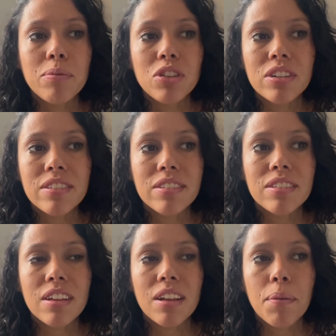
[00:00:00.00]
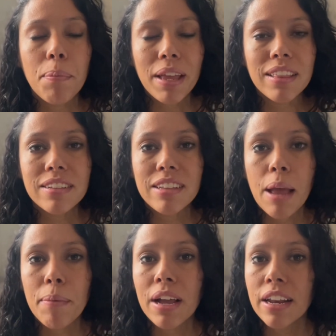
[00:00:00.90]
just make this
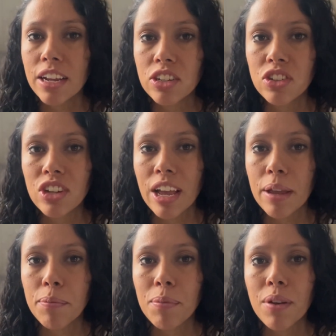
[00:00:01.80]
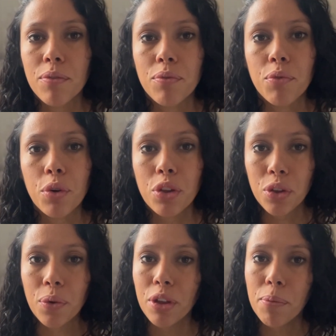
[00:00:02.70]
time a connection time for
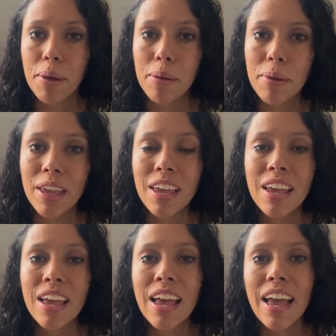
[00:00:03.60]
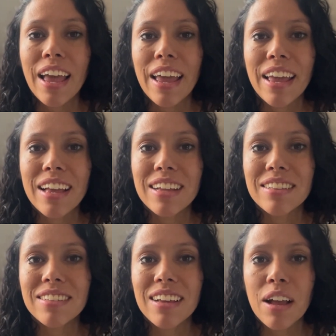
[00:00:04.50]
you and your baby,
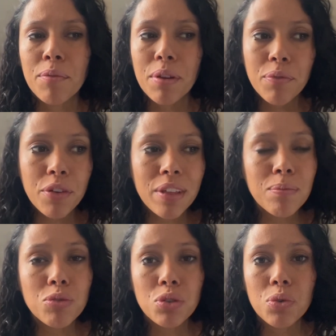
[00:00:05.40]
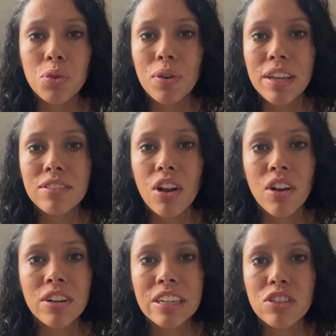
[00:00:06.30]
and for them too. You guys
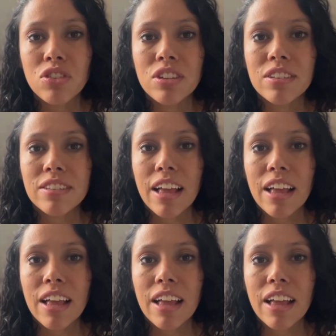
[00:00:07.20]
all need to just